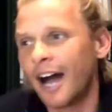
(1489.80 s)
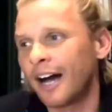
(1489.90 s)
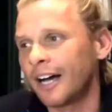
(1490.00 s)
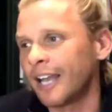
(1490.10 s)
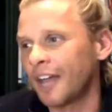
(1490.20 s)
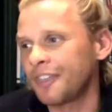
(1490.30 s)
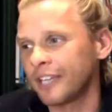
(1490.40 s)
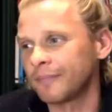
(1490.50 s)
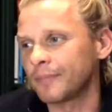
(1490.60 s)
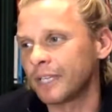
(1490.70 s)
I
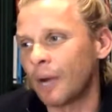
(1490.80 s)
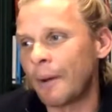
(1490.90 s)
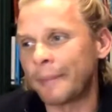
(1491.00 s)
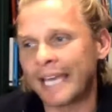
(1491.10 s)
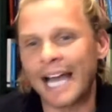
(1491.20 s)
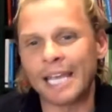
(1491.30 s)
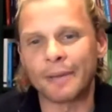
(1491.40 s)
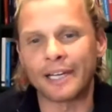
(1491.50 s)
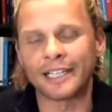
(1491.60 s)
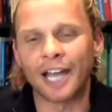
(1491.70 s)
think, I became
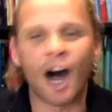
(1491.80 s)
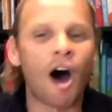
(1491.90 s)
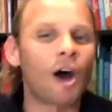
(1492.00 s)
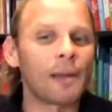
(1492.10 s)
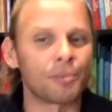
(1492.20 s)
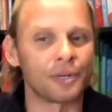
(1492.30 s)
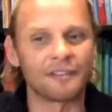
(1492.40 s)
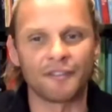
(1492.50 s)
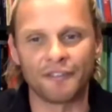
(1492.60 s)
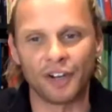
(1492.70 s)
a hybrid
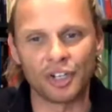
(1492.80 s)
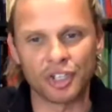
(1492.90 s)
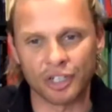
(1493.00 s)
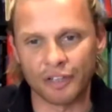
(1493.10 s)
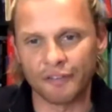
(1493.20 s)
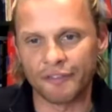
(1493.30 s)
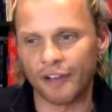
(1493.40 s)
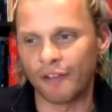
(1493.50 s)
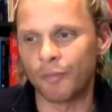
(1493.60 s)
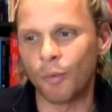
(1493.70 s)
version
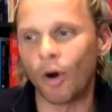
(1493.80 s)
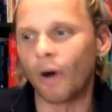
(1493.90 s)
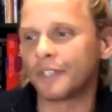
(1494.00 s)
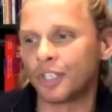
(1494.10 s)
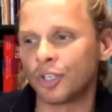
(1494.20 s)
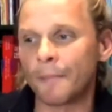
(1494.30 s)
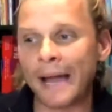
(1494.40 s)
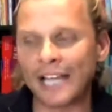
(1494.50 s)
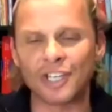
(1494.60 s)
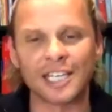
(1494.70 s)
of what you'd
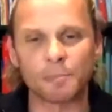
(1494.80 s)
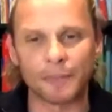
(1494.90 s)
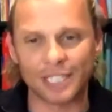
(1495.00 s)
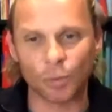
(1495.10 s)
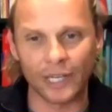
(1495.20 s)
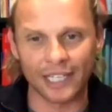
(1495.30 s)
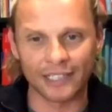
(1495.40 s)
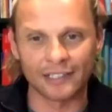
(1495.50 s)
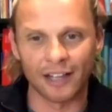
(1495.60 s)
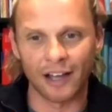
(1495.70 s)
imagine is
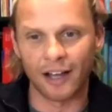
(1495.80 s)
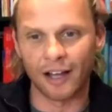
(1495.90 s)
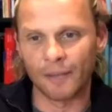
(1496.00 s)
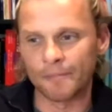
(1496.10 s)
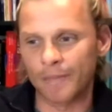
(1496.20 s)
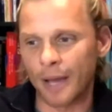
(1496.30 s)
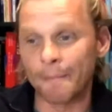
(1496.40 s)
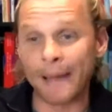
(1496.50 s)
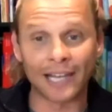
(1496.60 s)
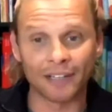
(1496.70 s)
between a
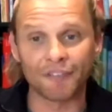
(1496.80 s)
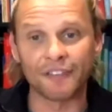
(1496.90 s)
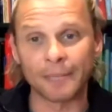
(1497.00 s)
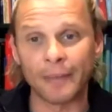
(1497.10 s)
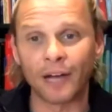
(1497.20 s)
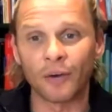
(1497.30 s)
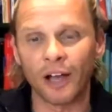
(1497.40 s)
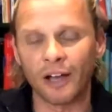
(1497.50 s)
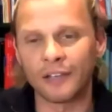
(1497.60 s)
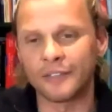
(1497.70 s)
male and a female.
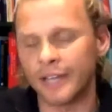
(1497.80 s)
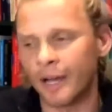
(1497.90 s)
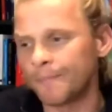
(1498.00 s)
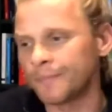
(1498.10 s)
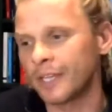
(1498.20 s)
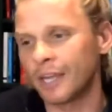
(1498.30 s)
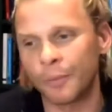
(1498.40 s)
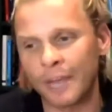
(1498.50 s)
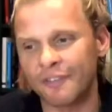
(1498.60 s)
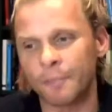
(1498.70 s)
And,
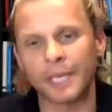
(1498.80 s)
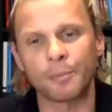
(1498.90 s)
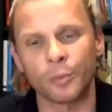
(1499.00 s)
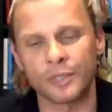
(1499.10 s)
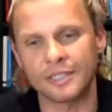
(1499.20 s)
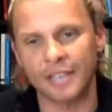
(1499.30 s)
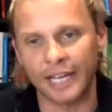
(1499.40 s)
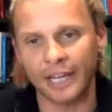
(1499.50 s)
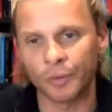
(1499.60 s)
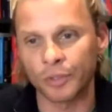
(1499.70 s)
whenever people would
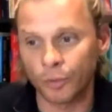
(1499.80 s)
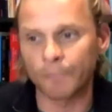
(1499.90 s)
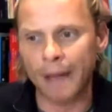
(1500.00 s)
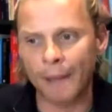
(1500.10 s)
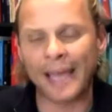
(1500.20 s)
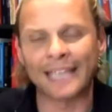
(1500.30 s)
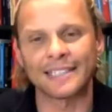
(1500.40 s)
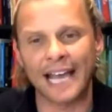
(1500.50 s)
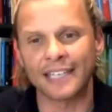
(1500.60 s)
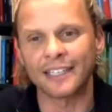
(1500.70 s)
say, oh, you're mum and
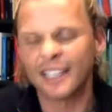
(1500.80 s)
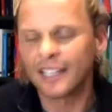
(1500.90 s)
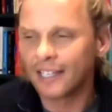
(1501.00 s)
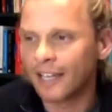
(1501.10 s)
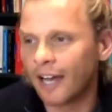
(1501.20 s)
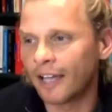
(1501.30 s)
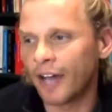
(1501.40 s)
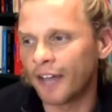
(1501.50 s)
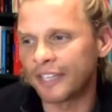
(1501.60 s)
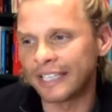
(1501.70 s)
dad,
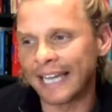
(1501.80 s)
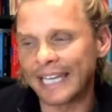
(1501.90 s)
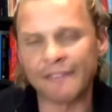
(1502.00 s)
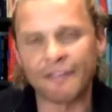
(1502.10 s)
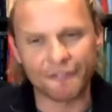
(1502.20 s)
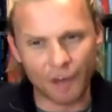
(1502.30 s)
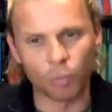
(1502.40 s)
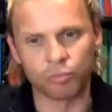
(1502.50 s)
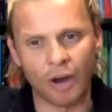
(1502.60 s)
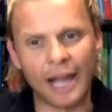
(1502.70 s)
I think that never
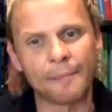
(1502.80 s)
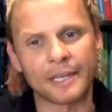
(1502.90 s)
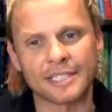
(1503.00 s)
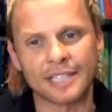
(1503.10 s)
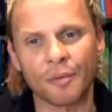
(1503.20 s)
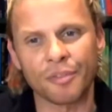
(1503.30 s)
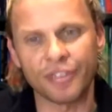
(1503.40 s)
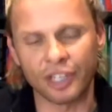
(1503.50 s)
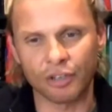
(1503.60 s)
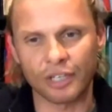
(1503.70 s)
felt right, because I don't
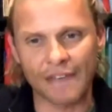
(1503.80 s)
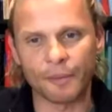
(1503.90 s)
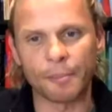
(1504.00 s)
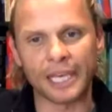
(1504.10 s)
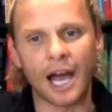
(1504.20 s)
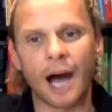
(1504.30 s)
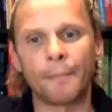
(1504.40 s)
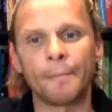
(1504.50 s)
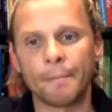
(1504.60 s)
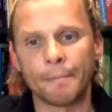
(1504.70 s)
think you can
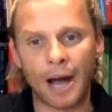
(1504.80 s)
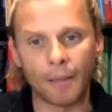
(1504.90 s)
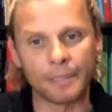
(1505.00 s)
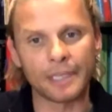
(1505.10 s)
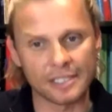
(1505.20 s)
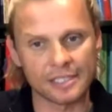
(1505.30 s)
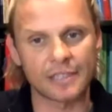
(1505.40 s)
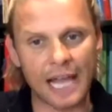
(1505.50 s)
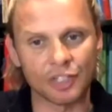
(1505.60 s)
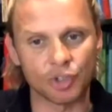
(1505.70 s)
become mum, because
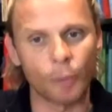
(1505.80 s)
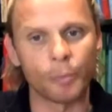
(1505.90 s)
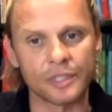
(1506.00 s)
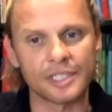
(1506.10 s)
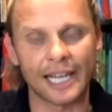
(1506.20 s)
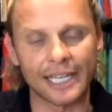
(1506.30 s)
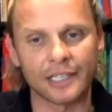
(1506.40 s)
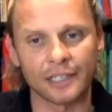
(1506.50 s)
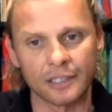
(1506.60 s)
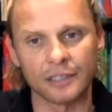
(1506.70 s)
that job was
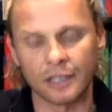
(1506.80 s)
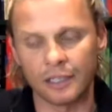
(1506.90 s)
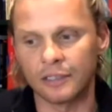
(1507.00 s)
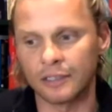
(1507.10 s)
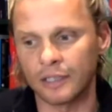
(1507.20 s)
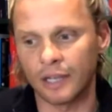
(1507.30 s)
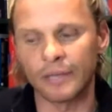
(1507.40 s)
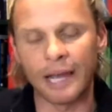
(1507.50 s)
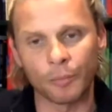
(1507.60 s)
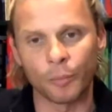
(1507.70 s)
taken and
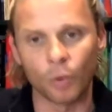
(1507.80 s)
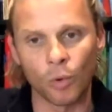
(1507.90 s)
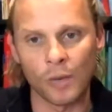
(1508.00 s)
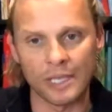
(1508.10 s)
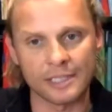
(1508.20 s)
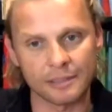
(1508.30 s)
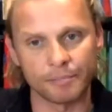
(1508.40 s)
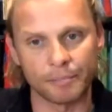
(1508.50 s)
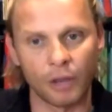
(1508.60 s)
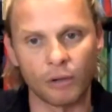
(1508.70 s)
that will
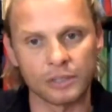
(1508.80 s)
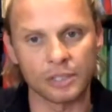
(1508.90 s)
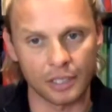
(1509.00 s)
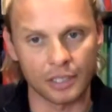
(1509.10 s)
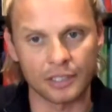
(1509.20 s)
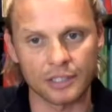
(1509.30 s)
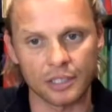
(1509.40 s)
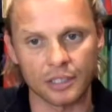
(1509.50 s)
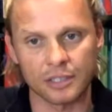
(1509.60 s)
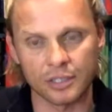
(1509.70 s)
always belong to
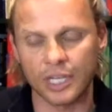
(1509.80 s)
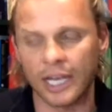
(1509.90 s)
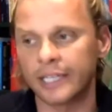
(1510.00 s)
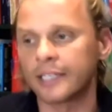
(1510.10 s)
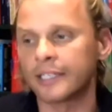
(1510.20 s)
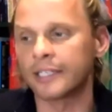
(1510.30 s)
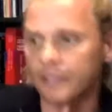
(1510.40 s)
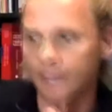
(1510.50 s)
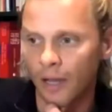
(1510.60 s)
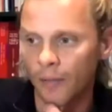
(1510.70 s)
Jade.
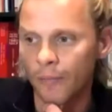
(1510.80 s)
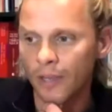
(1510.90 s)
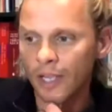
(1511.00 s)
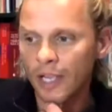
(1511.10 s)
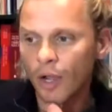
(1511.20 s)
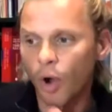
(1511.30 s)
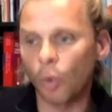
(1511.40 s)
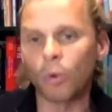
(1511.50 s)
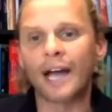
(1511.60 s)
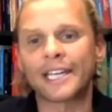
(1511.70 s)
And
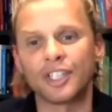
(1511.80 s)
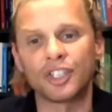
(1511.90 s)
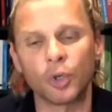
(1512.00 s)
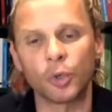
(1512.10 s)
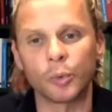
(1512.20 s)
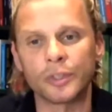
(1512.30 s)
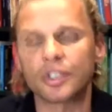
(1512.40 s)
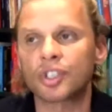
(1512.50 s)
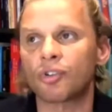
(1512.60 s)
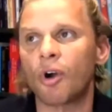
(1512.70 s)
all I could do
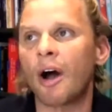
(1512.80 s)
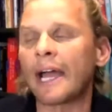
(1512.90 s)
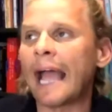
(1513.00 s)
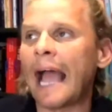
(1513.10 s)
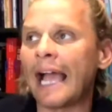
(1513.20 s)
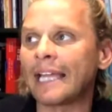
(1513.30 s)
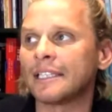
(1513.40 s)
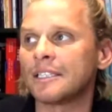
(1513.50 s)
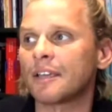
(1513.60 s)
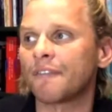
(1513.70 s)
was try
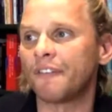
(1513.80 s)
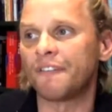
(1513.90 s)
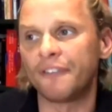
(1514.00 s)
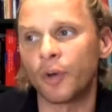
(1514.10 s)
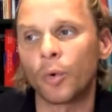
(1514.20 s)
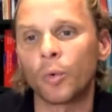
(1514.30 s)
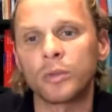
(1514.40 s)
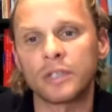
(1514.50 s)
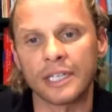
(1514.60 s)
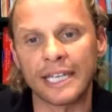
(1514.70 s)
and
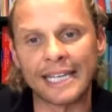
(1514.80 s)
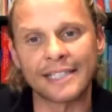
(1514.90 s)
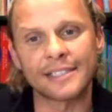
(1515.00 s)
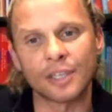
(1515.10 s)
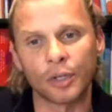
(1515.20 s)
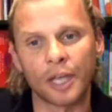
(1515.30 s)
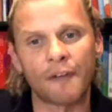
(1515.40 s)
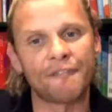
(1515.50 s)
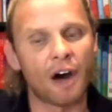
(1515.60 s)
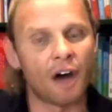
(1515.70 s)
fulfill the needs that a
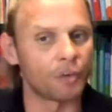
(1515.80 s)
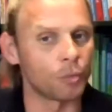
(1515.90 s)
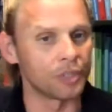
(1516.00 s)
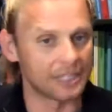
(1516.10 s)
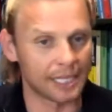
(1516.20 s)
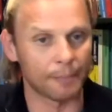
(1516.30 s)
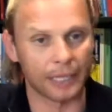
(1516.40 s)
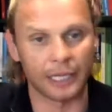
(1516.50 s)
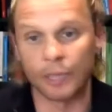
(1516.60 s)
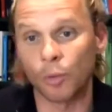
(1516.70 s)
father wouldn't
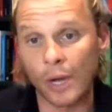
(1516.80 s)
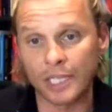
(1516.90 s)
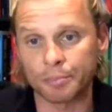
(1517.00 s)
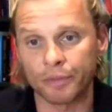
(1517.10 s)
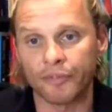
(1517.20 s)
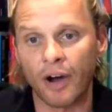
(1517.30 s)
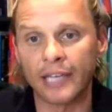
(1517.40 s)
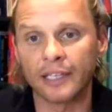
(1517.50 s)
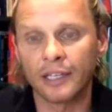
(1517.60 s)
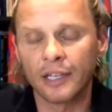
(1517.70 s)
typically always provide.